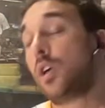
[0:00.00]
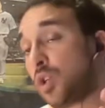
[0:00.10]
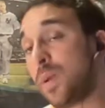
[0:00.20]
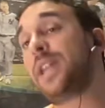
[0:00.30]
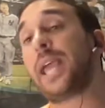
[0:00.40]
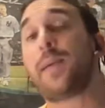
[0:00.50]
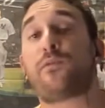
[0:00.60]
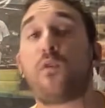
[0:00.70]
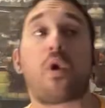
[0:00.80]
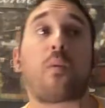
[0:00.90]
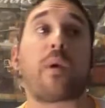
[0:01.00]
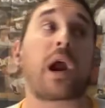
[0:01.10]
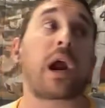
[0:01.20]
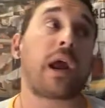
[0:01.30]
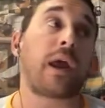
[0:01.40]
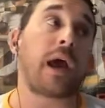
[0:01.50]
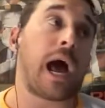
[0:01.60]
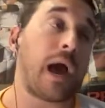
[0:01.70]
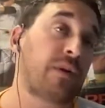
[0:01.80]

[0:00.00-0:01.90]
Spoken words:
So we had to game 4, where I